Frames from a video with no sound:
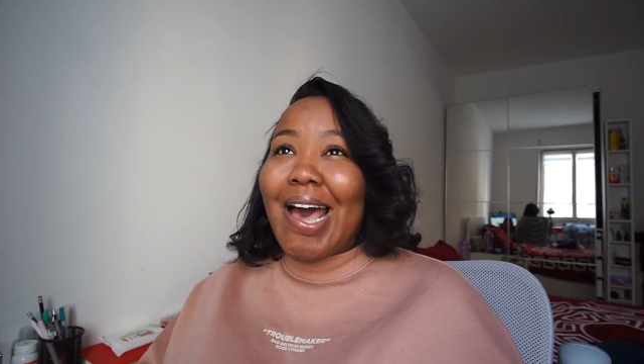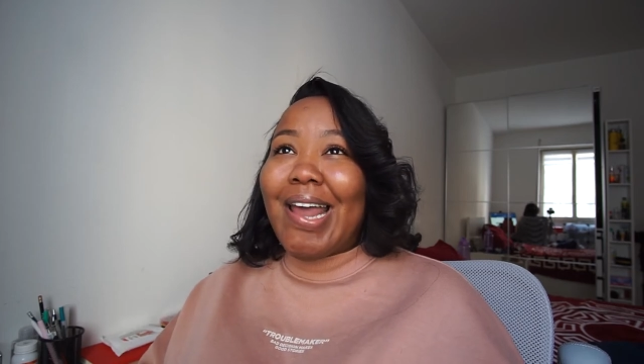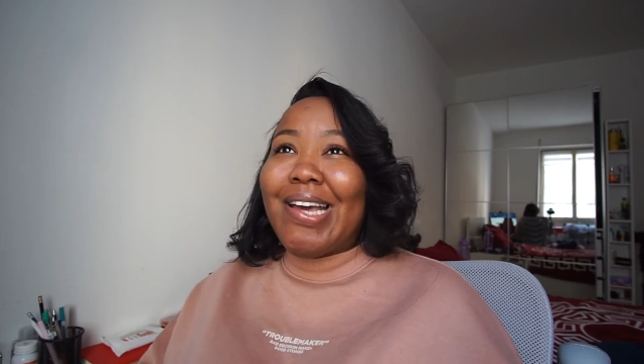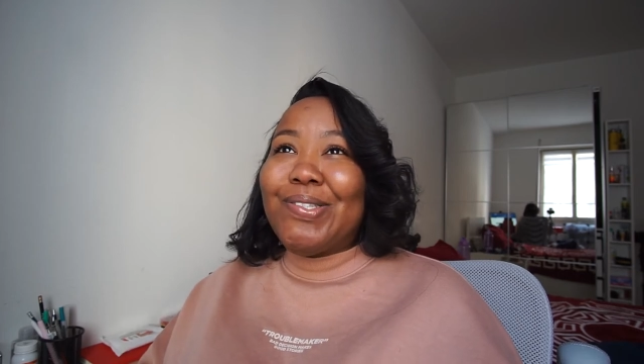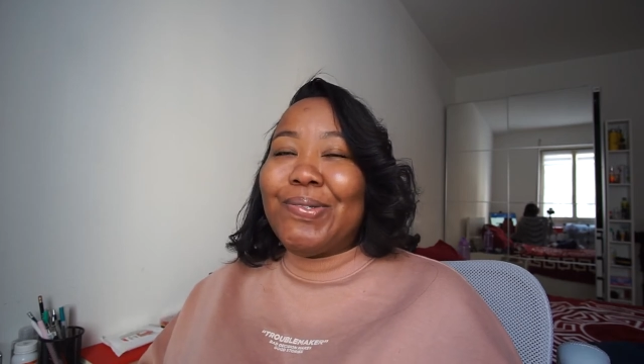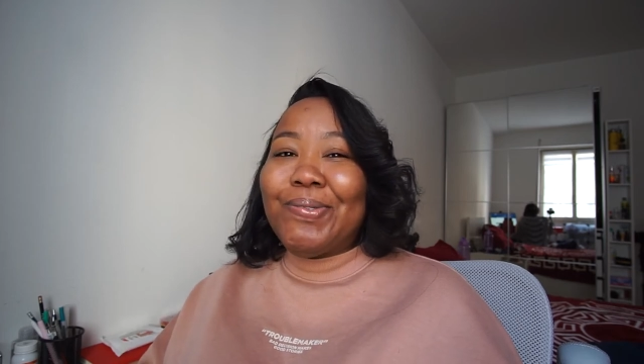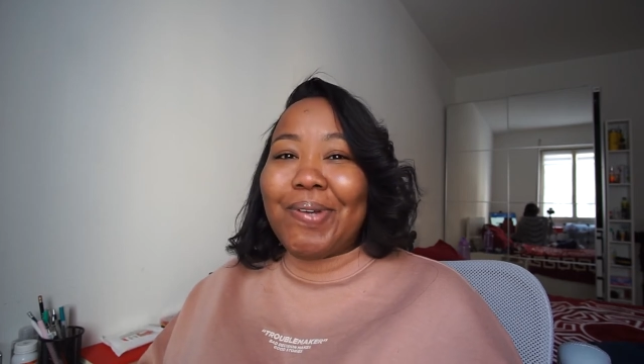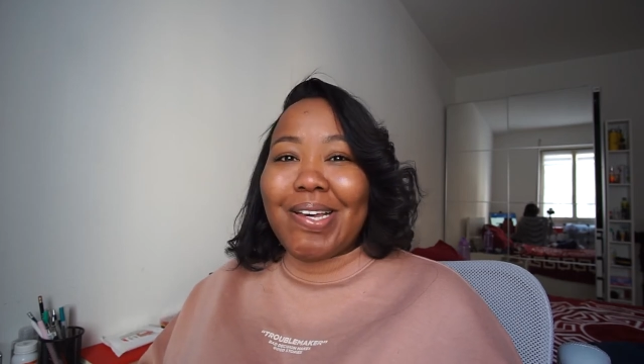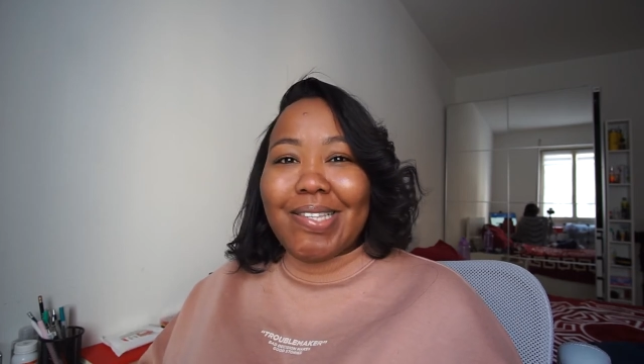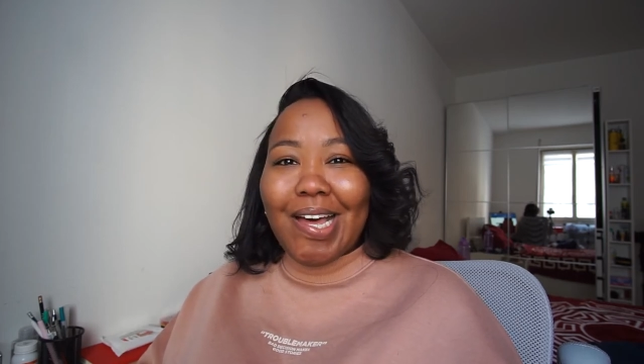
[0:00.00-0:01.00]
and I don't know
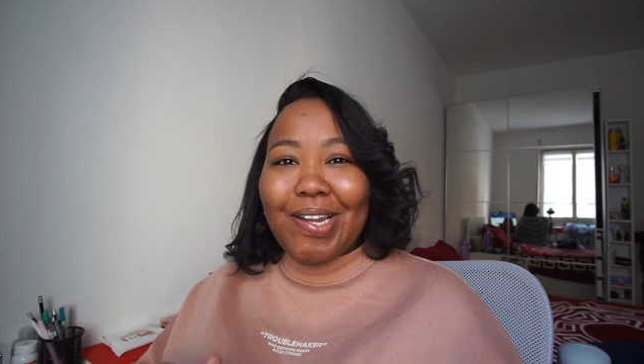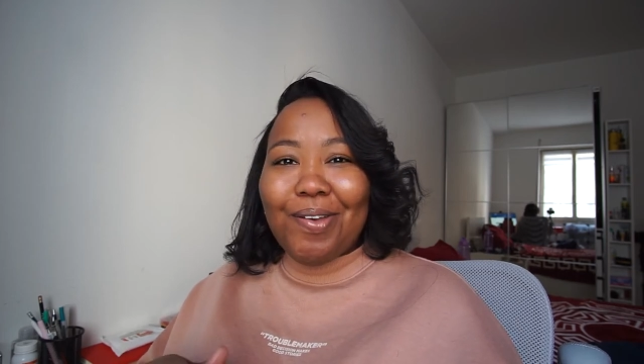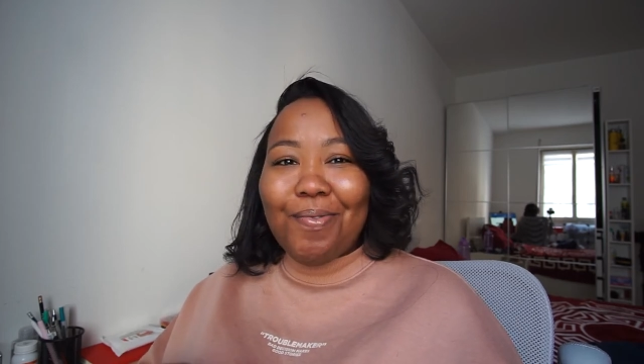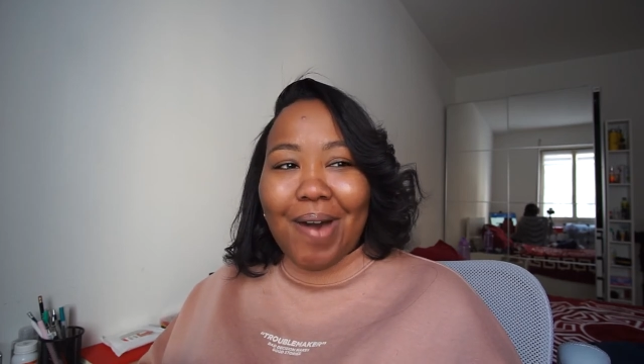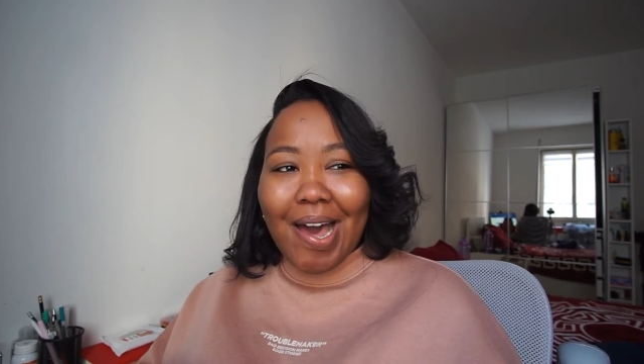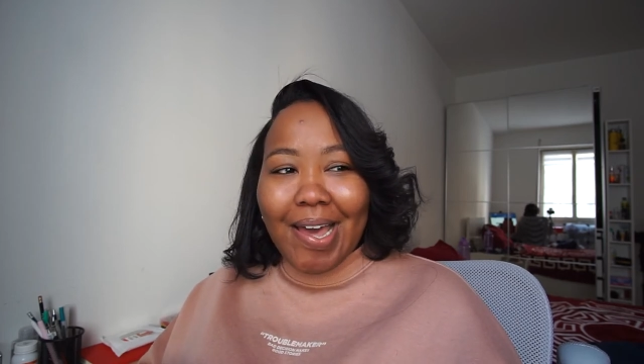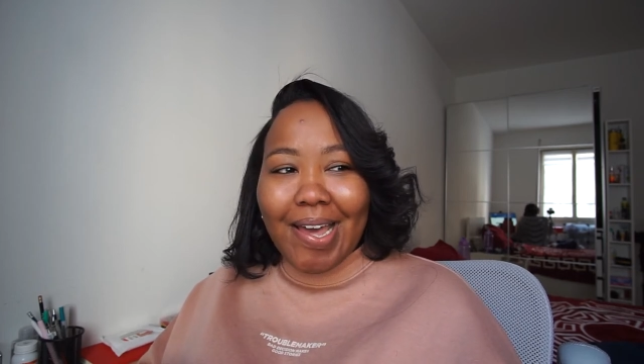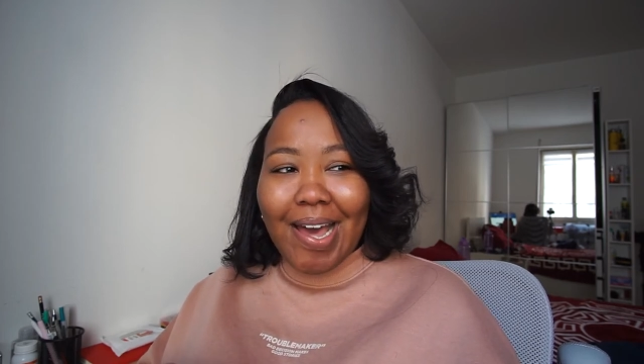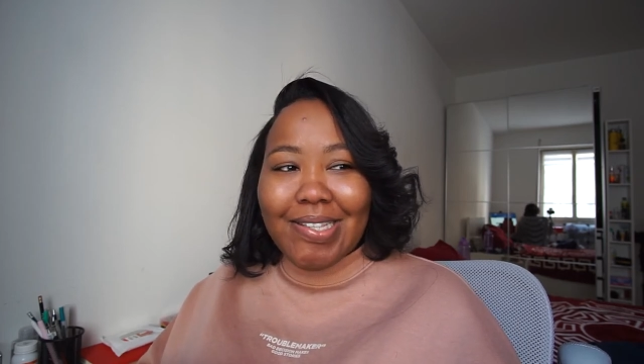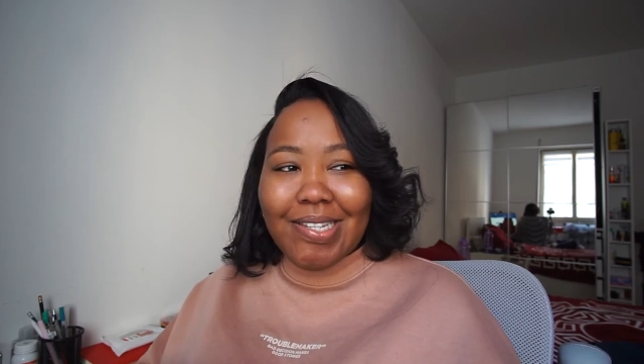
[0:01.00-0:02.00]
exactly
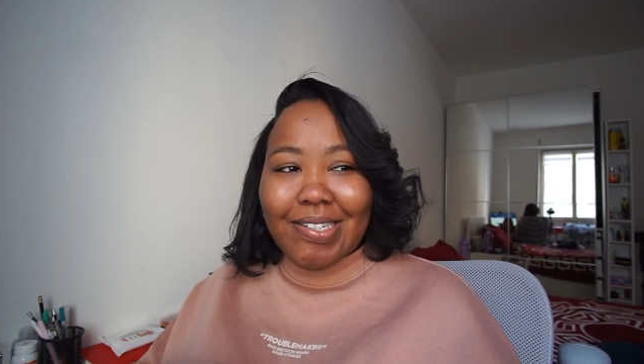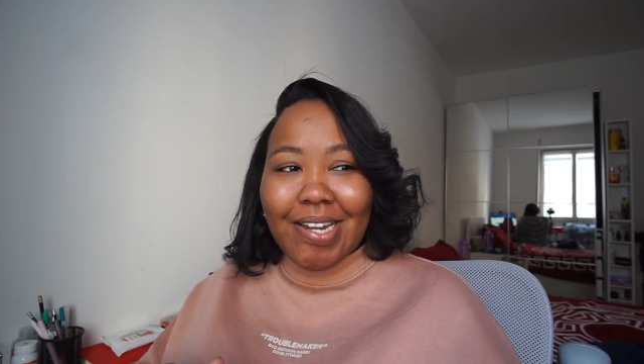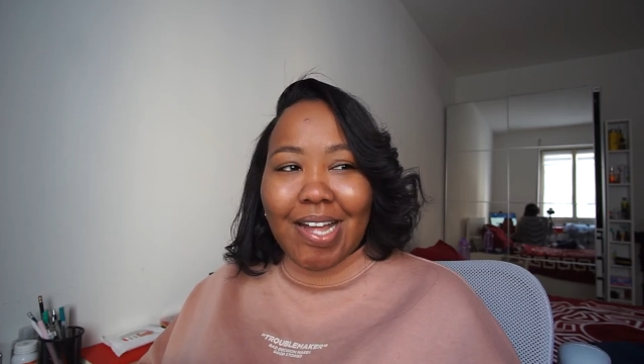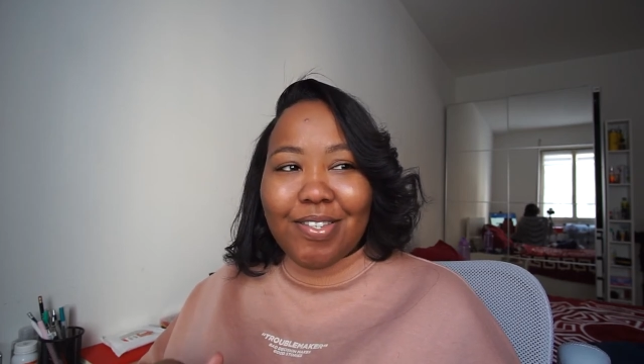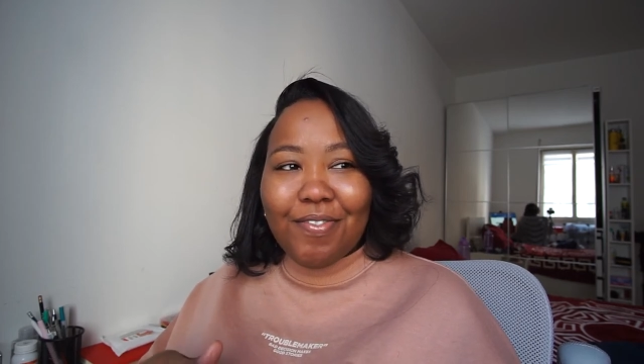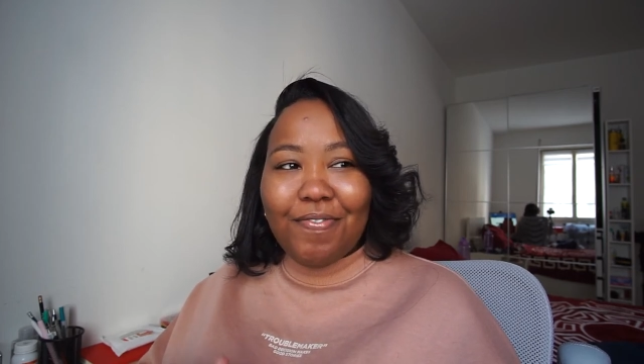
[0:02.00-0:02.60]
why I didn't get a